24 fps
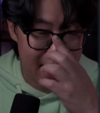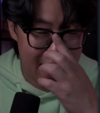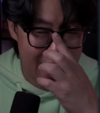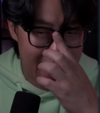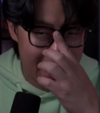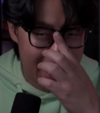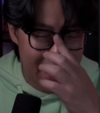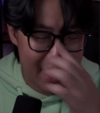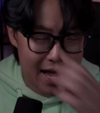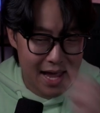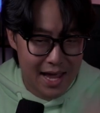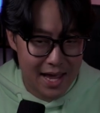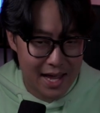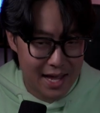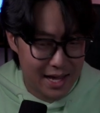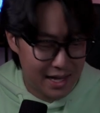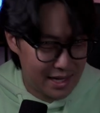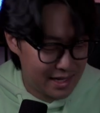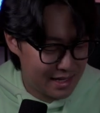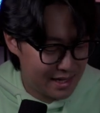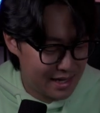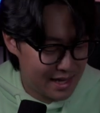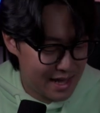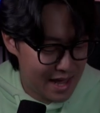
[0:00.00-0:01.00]

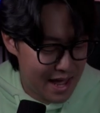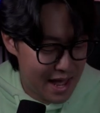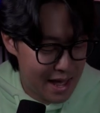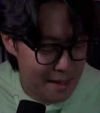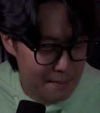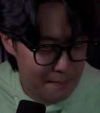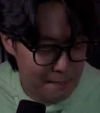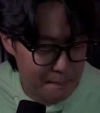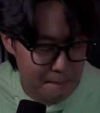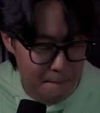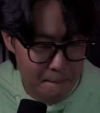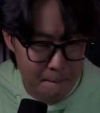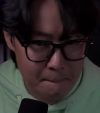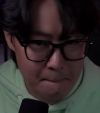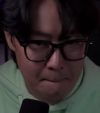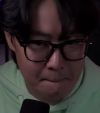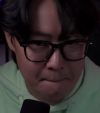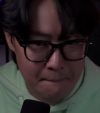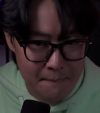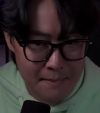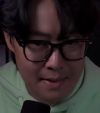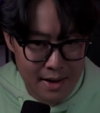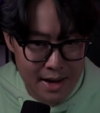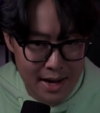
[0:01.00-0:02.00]
And that
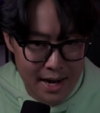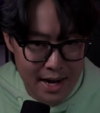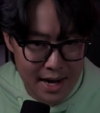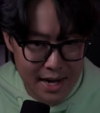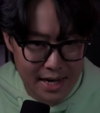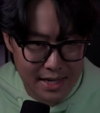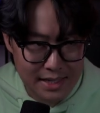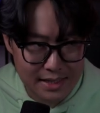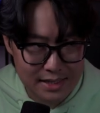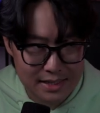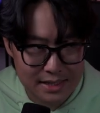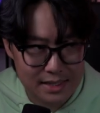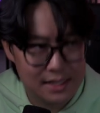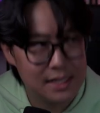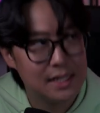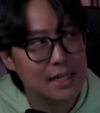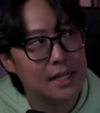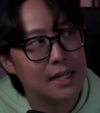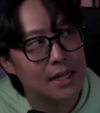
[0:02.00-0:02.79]
might